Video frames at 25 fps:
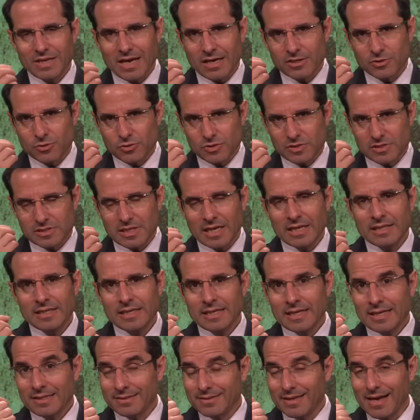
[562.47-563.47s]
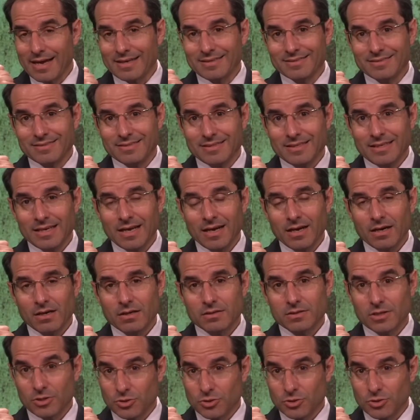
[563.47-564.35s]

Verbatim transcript: the understanding and the idea,